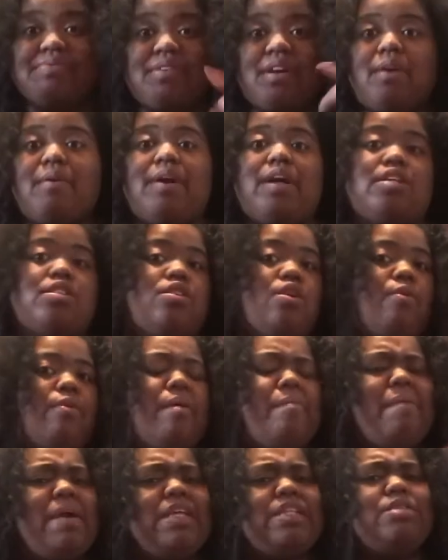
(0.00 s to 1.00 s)
All right. So
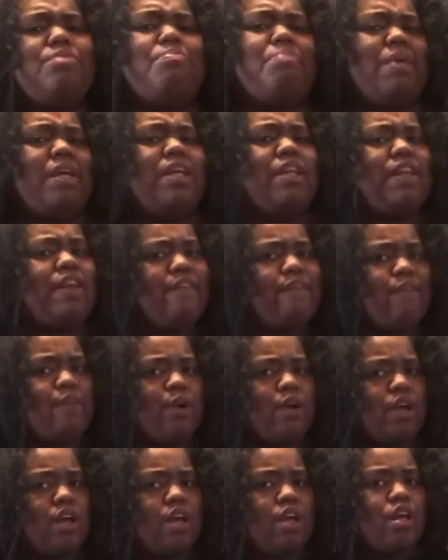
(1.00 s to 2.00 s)
what makes me
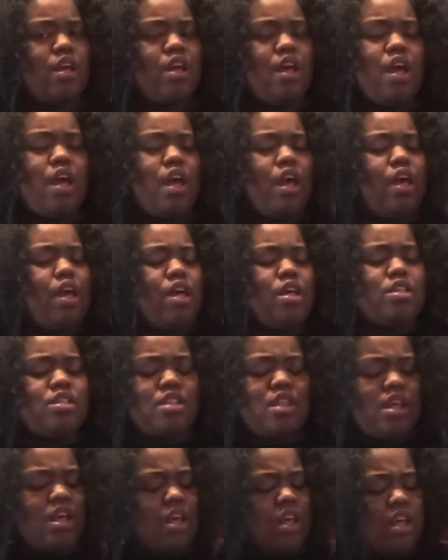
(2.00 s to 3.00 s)
different is
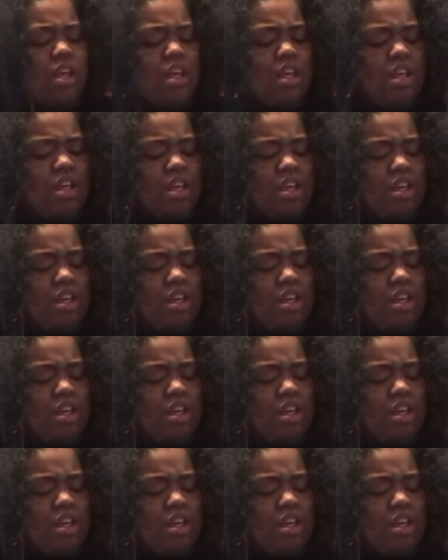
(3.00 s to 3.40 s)
that.